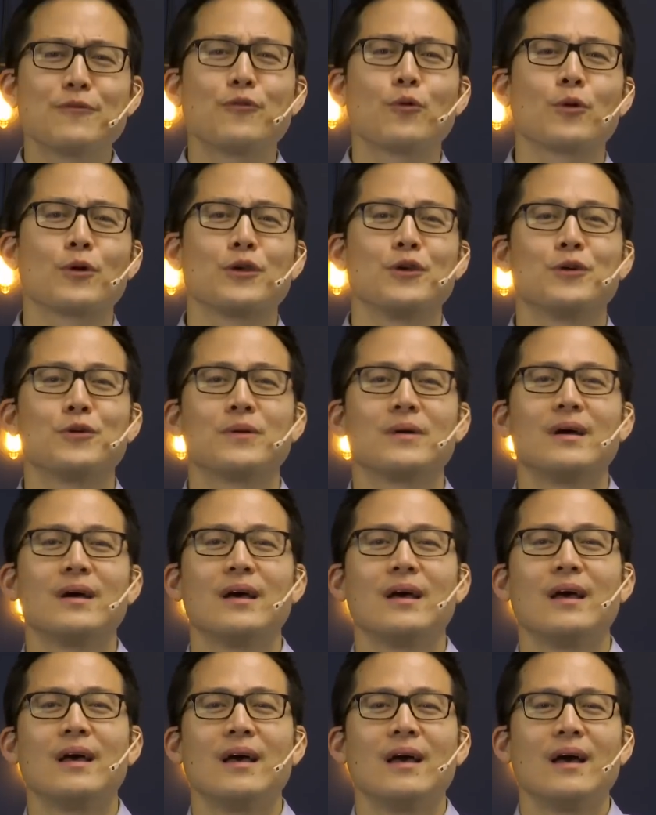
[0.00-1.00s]
before you
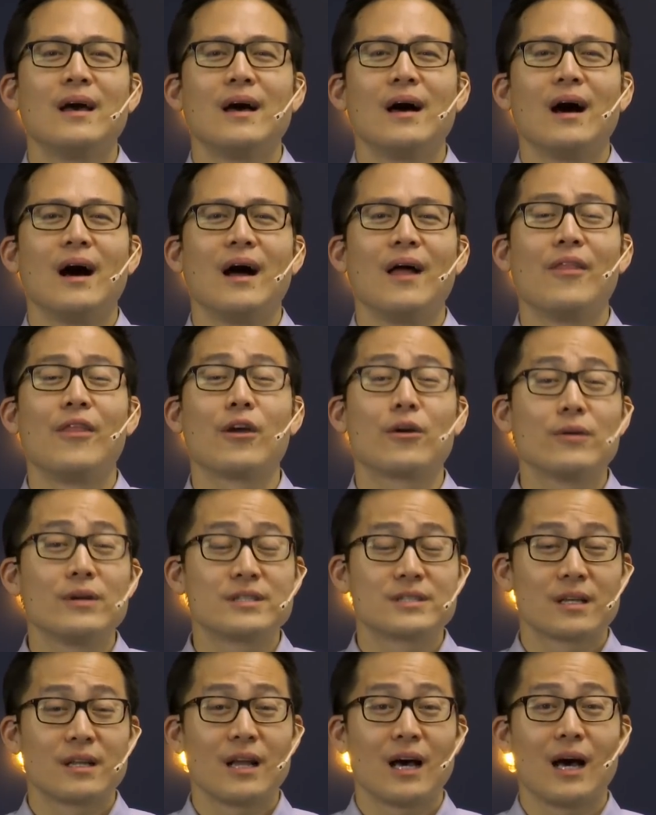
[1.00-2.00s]
uh, there
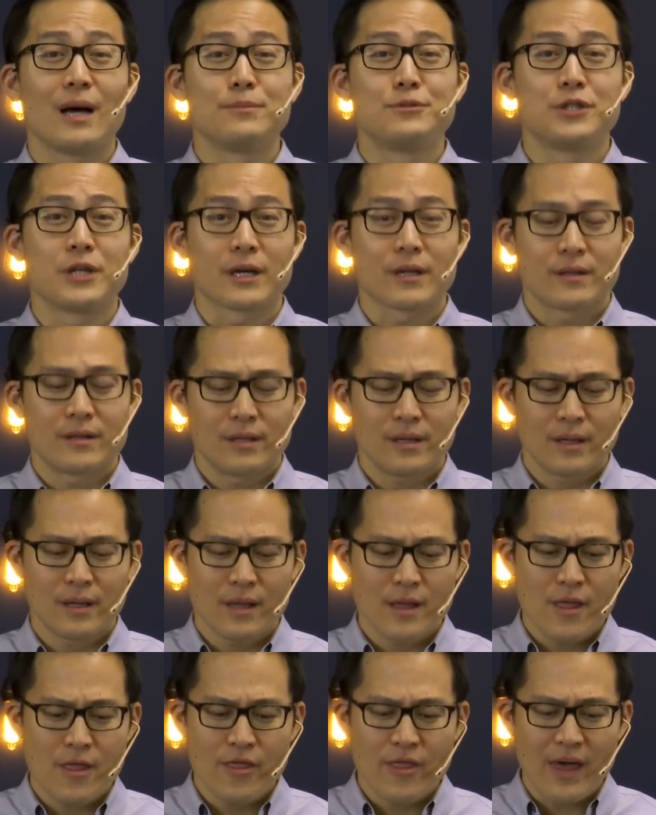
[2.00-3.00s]
is an object
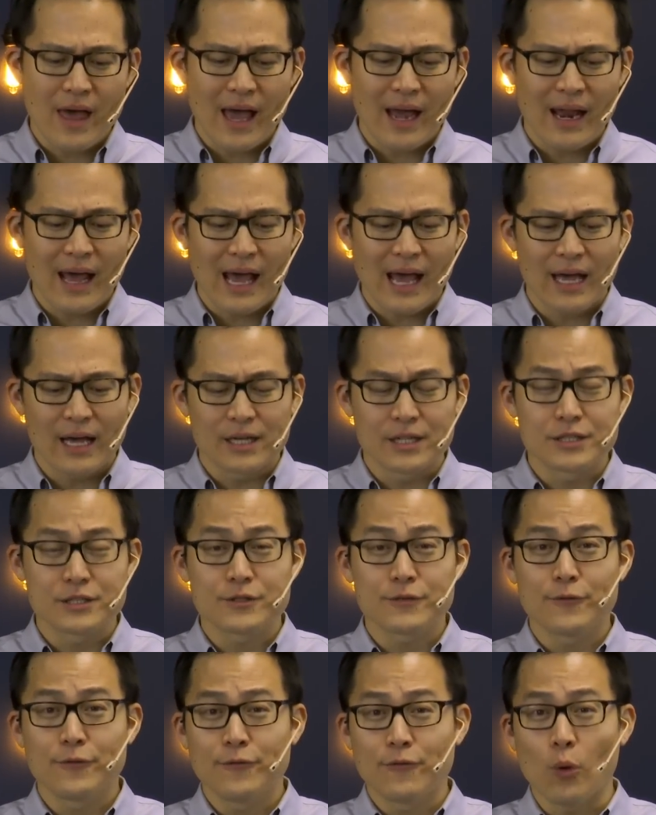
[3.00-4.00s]
that
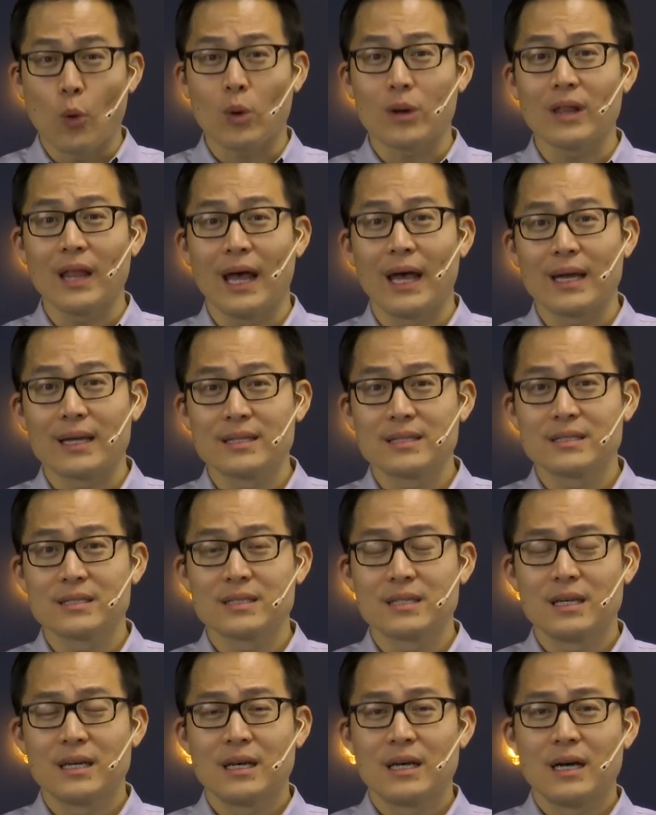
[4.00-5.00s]
has four
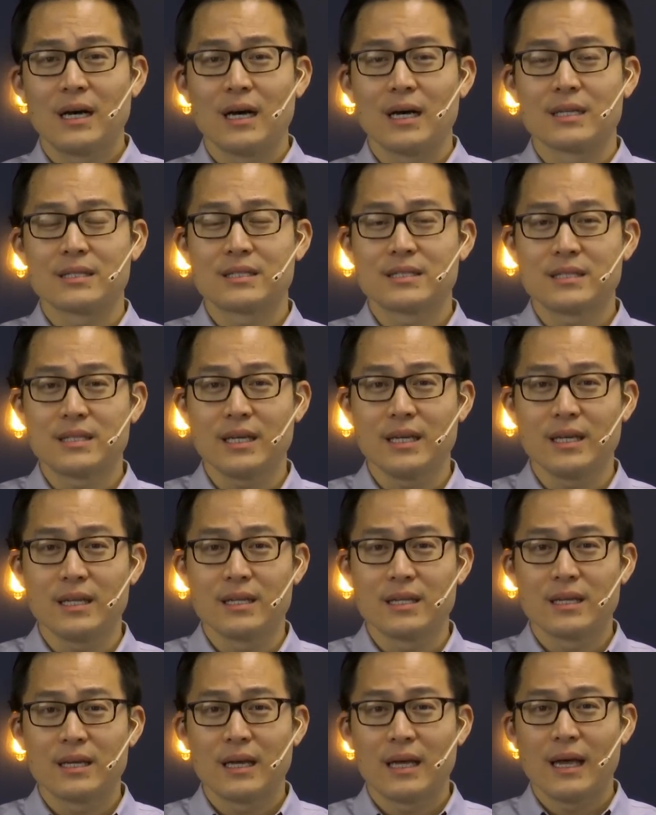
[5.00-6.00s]
legs, a
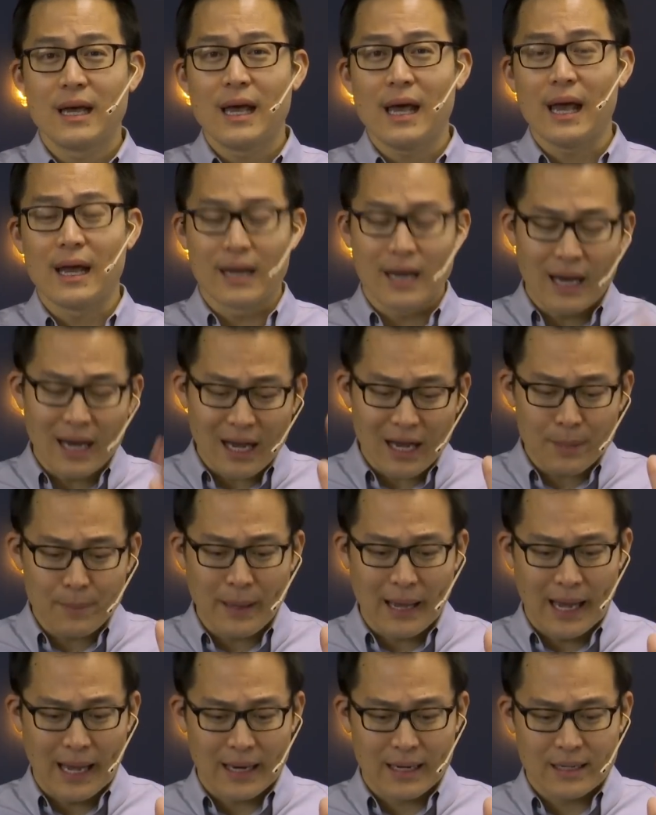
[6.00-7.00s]
seat, and a high
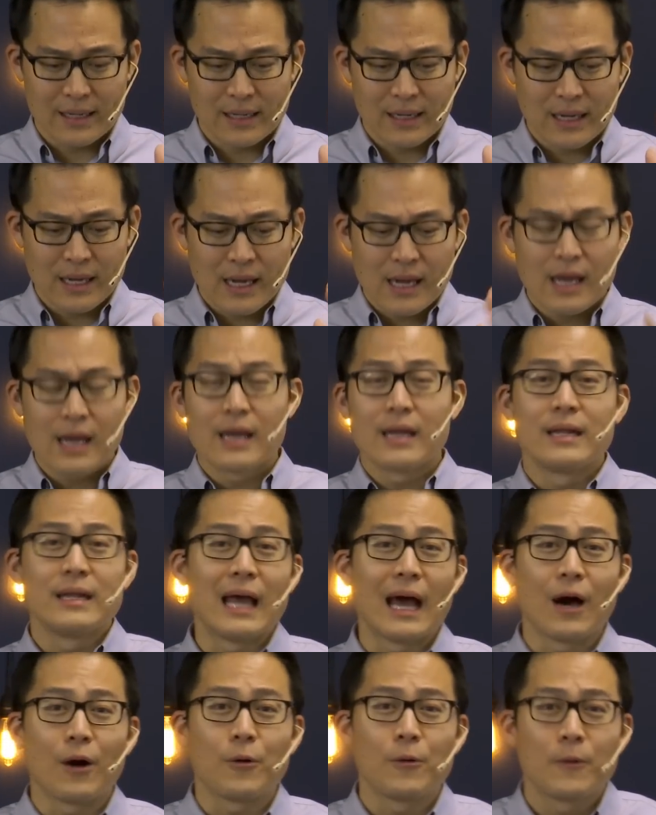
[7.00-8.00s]
back.
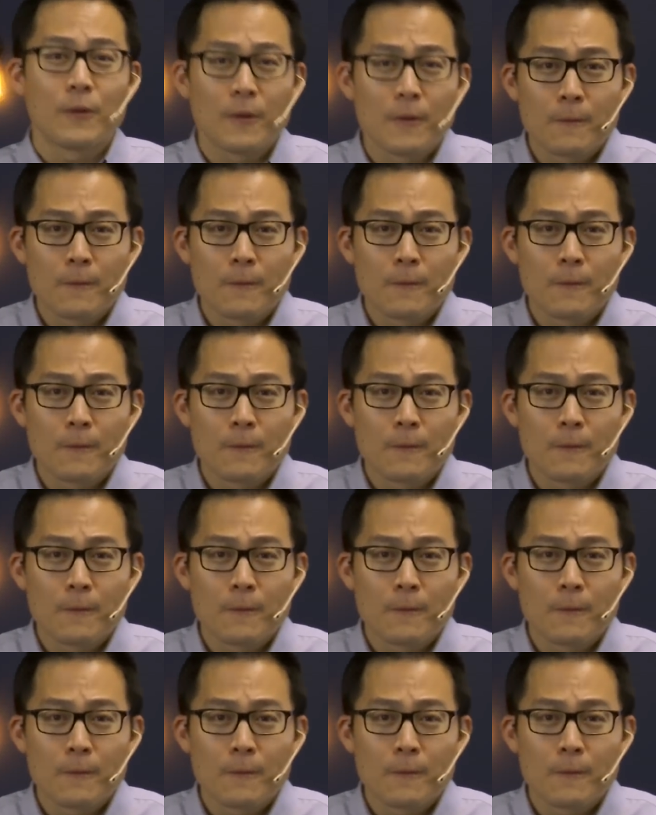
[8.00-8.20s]
Now,